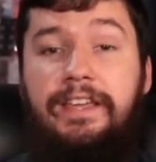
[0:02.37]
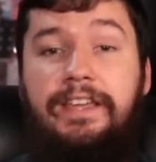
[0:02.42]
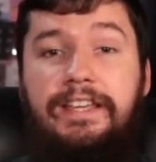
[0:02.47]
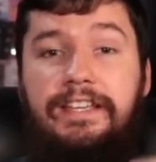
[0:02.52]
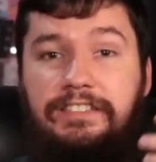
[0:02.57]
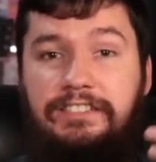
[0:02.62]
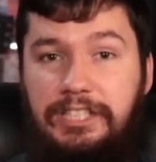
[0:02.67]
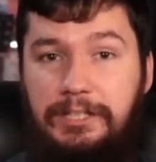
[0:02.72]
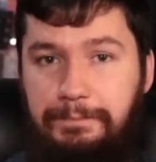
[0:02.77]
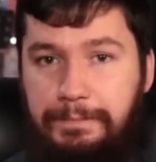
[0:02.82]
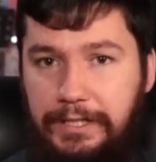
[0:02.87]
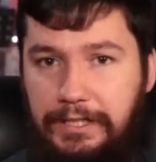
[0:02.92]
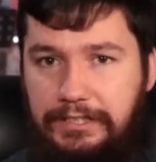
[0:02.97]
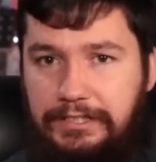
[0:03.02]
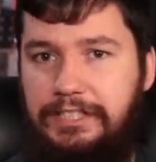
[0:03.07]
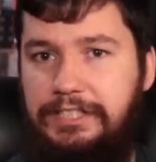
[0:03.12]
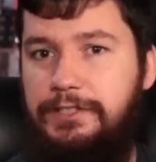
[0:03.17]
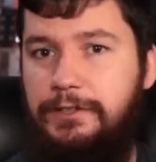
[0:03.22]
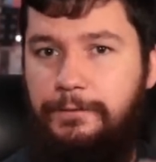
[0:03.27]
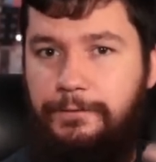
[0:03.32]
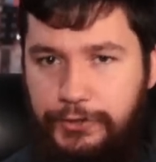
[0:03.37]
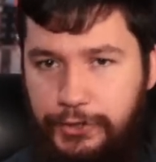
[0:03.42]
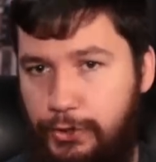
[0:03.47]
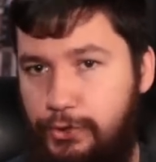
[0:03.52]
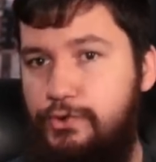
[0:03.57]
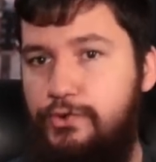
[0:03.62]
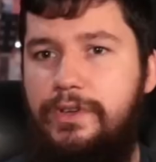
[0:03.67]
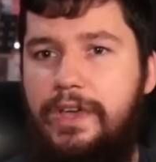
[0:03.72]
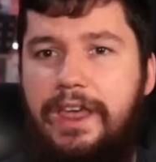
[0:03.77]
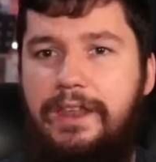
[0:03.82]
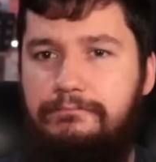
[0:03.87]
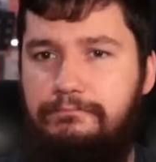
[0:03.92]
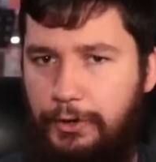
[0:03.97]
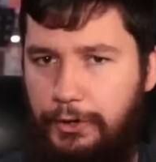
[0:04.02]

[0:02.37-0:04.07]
is the ability to view and